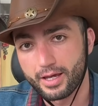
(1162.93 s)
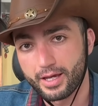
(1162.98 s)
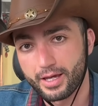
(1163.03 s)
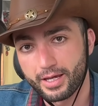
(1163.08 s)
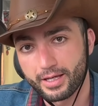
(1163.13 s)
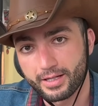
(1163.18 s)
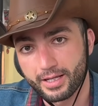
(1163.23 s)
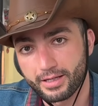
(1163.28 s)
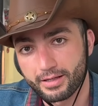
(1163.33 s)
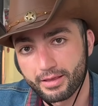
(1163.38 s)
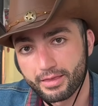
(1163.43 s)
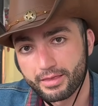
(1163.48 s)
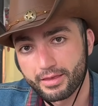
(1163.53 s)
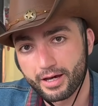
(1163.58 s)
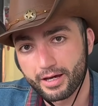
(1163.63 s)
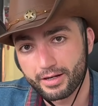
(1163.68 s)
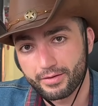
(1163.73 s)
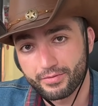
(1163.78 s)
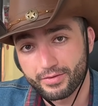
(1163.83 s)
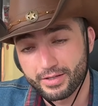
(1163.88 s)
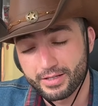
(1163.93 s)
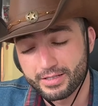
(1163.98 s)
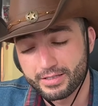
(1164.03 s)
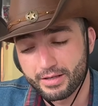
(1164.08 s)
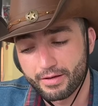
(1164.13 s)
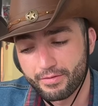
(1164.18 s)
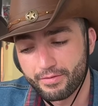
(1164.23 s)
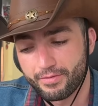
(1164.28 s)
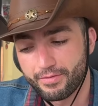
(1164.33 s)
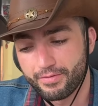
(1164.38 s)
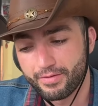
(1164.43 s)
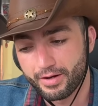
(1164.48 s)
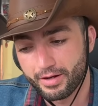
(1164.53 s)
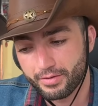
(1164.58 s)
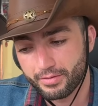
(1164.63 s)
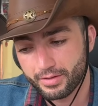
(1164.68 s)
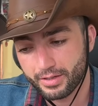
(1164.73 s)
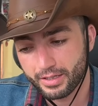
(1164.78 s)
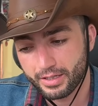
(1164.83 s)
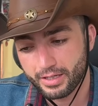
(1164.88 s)
And I thought of this
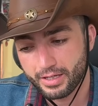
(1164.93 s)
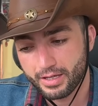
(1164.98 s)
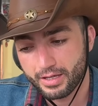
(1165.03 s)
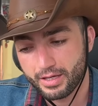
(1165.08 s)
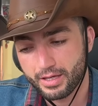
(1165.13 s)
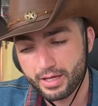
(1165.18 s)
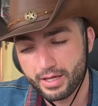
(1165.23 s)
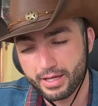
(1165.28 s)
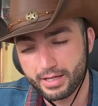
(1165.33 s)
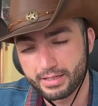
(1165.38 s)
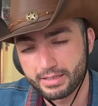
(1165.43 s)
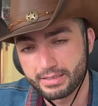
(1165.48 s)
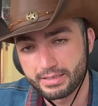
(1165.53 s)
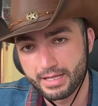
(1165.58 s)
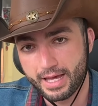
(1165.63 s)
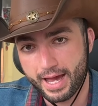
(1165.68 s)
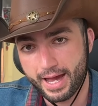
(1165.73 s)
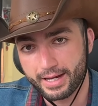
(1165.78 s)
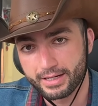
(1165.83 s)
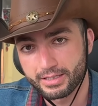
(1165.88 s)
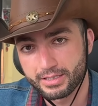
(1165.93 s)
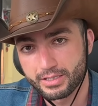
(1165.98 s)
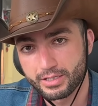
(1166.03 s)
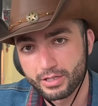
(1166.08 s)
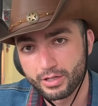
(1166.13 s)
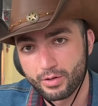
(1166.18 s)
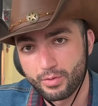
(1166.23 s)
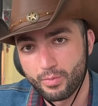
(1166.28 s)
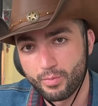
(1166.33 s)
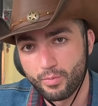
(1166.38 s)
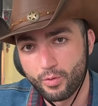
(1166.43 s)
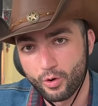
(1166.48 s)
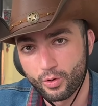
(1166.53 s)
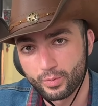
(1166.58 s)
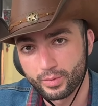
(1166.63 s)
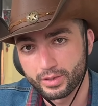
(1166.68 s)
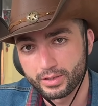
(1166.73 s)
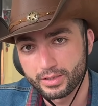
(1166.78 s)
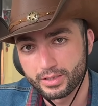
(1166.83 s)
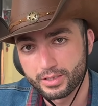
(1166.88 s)
very exact
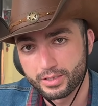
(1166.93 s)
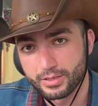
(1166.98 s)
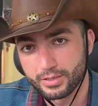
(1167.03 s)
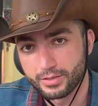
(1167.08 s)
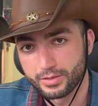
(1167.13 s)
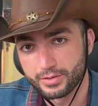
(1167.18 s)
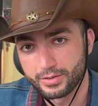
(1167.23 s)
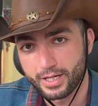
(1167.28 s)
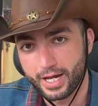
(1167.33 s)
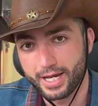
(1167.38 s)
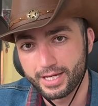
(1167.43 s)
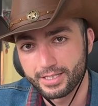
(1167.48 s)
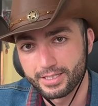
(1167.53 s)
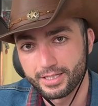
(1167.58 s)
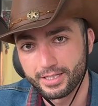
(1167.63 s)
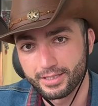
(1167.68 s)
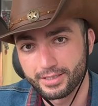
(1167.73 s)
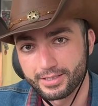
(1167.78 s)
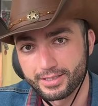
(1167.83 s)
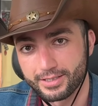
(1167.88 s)
moment. I did.